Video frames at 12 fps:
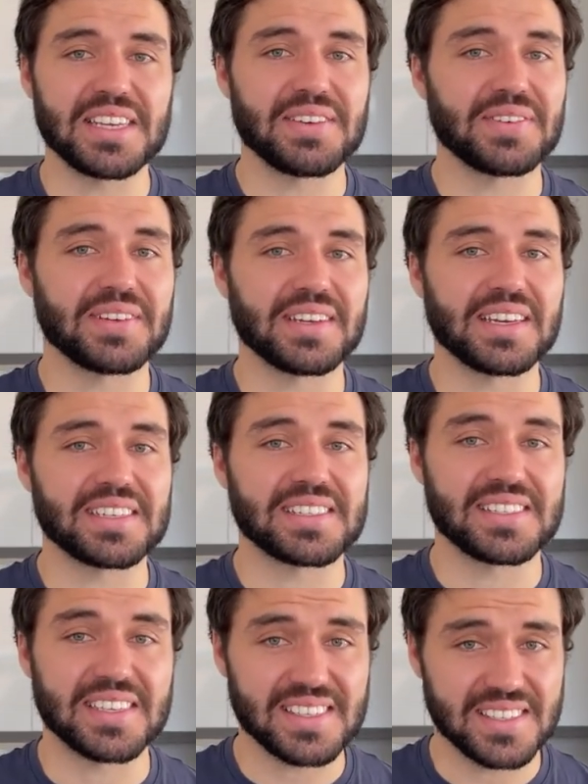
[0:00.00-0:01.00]
even
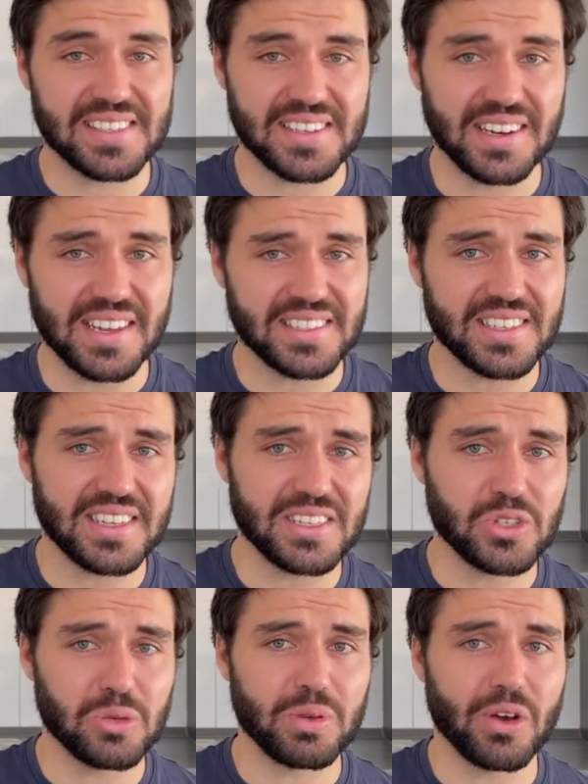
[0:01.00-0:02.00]
exists in Italy,
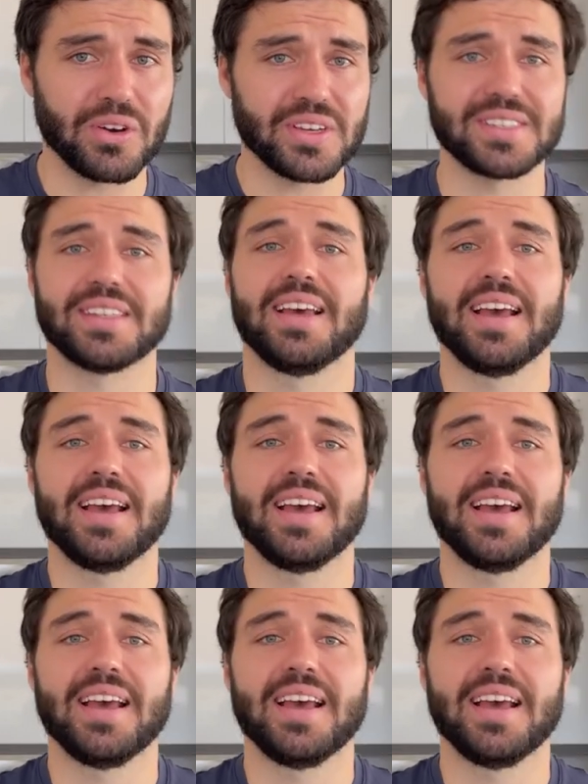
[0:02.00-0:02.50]
to be honest,